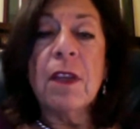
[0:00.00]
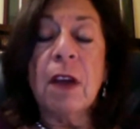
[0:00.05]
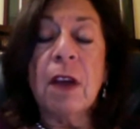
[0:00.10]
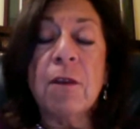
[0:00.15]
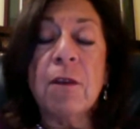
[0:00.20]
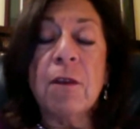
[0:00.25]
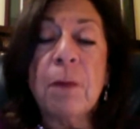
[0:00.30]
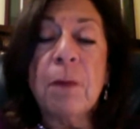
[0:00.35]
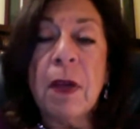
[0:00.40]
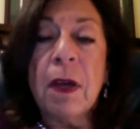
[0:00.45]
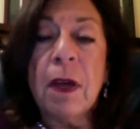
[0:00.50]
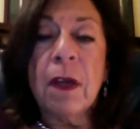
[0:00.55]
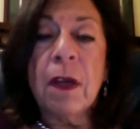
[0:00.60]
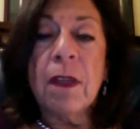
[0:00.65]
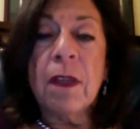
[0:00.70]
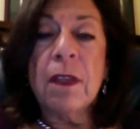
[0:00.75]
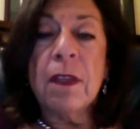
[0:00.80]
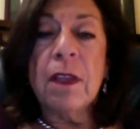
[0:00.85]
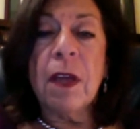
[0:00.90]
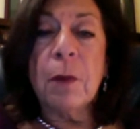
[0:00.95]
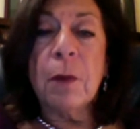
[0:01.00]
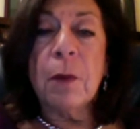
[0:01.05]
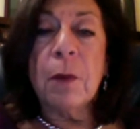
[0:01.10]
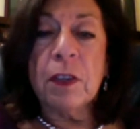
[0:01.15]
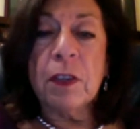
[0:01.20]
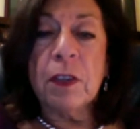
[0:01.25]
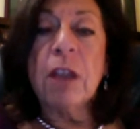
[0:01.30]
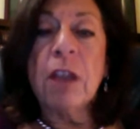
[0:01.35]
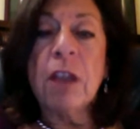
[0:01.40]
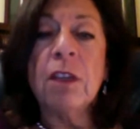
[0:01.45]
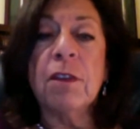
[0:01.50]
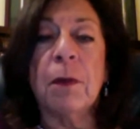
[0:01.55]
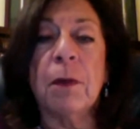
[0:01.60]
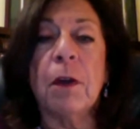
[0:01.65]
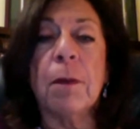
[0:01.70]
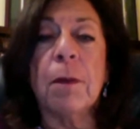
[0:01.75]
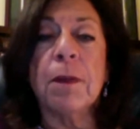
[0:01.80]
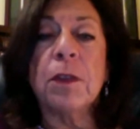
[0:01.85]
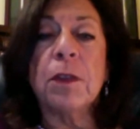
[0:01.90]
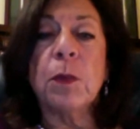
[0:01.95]
a productive
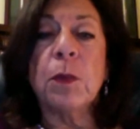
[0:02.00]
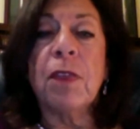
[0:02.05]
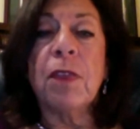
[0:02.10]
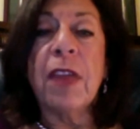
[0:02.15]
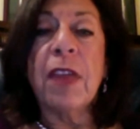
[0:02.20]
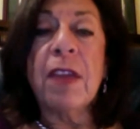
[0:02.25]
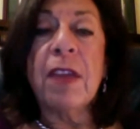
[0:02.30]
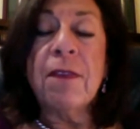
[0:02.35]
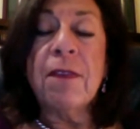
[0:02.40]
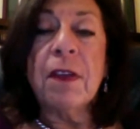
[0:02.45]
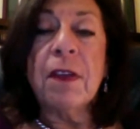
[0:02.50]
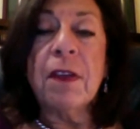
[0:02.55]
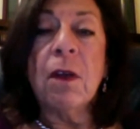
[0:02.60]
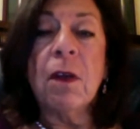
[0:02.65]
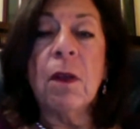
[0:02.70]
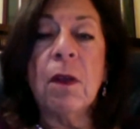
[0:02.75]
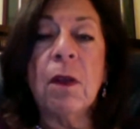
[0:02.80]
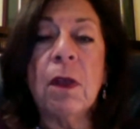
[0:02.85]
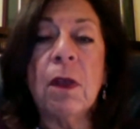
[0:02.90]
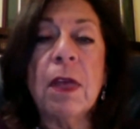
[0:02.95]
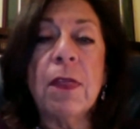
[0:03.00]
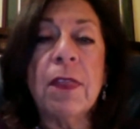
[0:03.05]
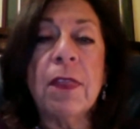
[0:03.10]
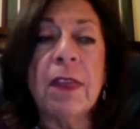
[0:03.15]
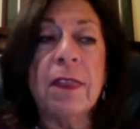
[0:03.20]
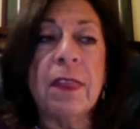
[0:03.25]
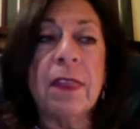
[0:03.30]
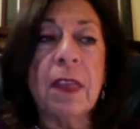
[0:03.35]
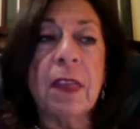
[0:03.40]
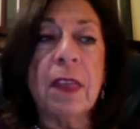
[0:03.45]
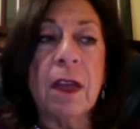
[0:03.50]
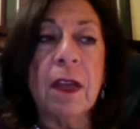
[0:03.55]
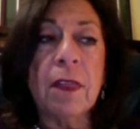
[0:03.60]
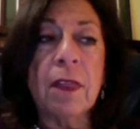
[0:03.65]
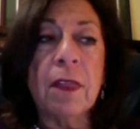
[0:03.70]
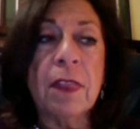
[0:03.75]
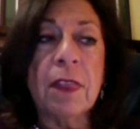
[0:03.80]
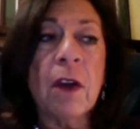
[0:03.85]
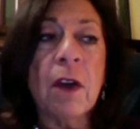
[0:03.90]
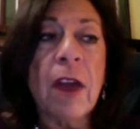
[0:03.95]
purpose, where they feel that
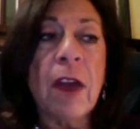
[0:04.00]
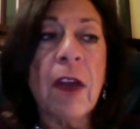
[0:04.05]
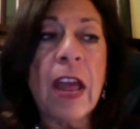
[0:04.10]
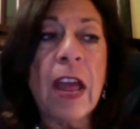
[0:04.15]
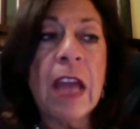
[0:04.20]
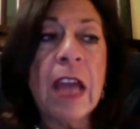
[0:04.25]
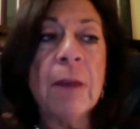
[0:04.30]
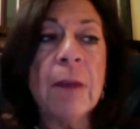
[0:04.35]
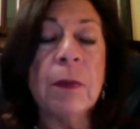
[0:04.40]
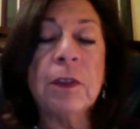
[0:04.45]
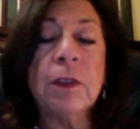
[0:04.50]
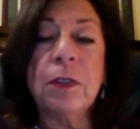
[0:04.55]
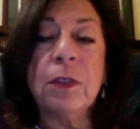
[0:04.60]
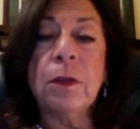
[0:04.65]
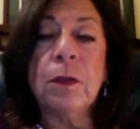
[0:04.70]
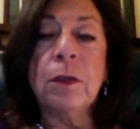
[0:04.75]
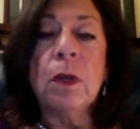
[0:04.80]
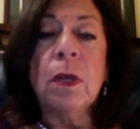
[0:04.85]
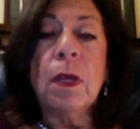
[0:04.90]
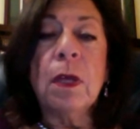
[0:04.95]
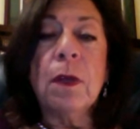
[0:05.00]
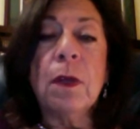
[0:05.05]
they're able to